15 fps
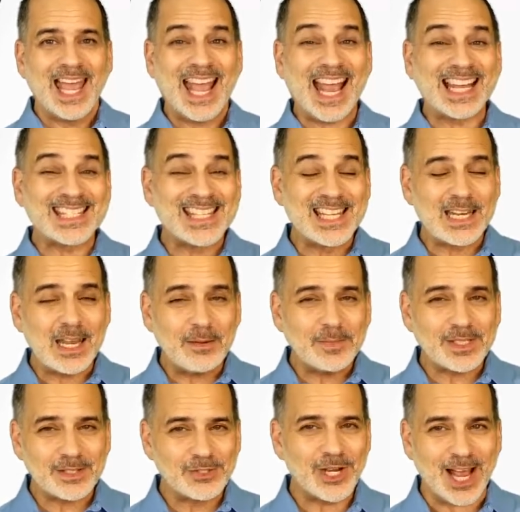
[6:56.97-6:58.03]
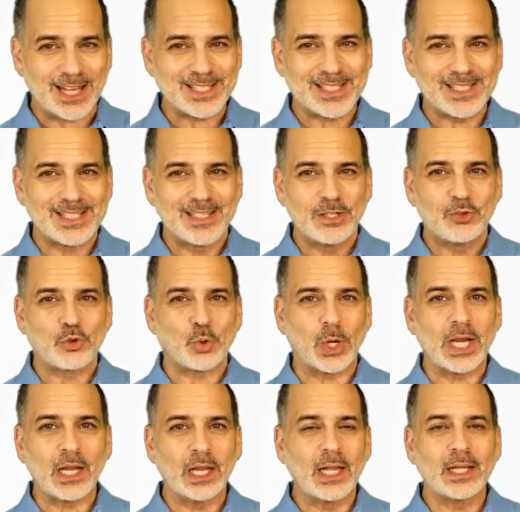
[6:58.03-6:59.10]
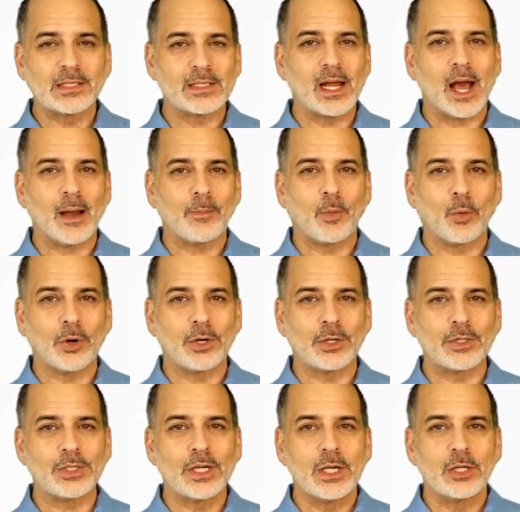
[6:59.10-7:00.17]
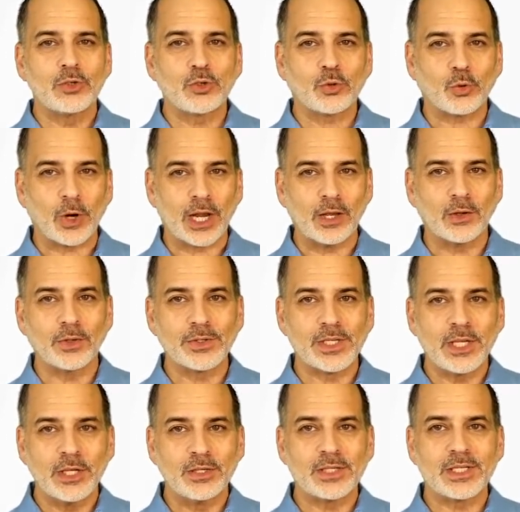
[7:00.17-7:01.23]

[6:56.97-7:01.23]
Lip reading: As the name suggests, trailing stop orders trails your